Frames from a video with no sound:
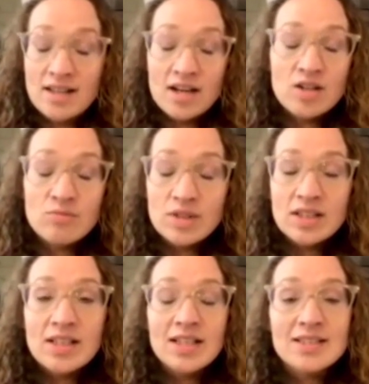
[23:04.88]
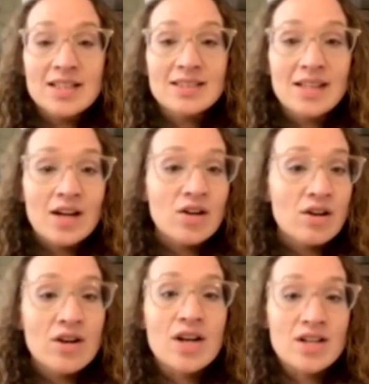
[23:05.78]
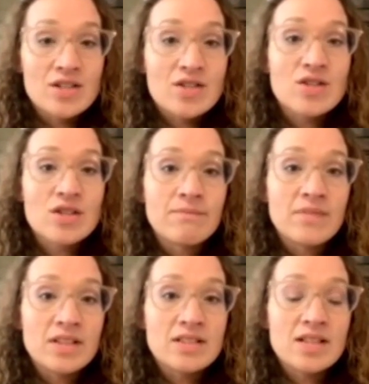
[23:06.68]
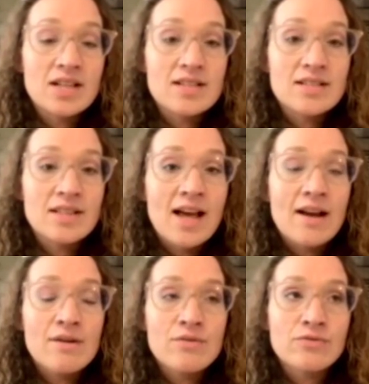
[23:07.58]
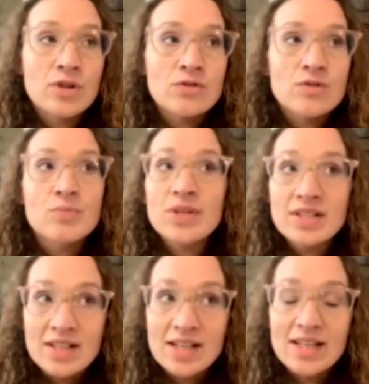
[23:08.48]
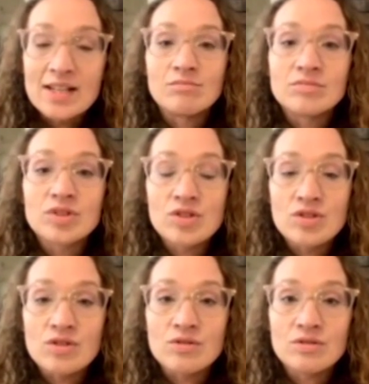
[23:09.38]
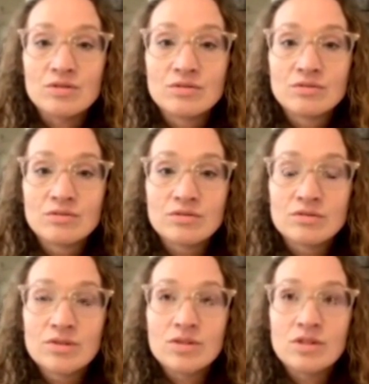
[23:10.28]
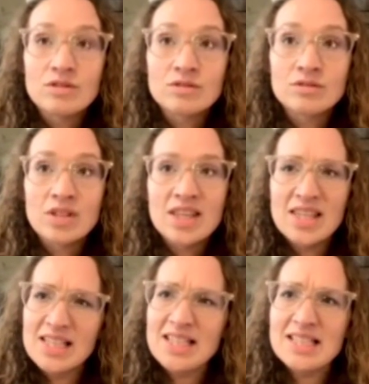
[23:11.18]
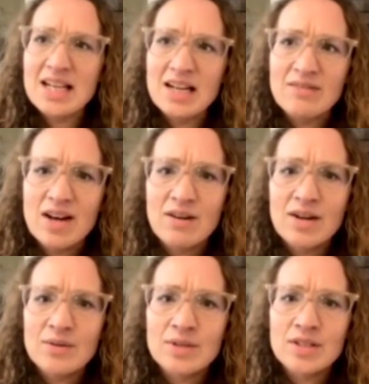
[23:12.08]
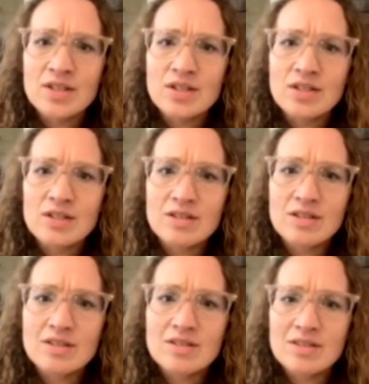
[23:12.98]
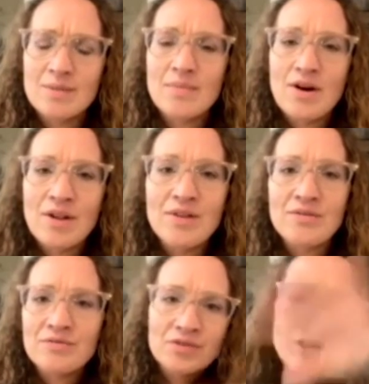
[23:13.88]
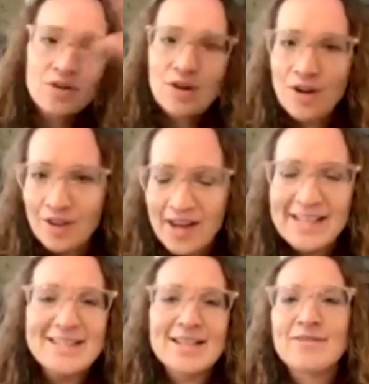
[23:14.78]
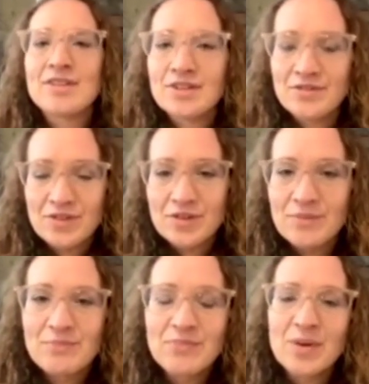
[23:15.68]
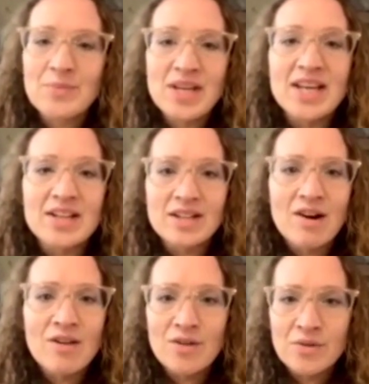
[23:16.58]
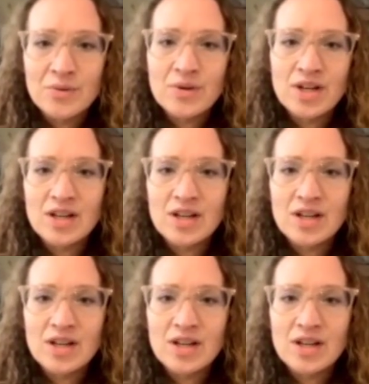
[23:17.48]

humility, it takes a lot of courage, it takes a lot of vulnerability to do. So I think that's kind of how I would sum any 7 of them in, and all of the work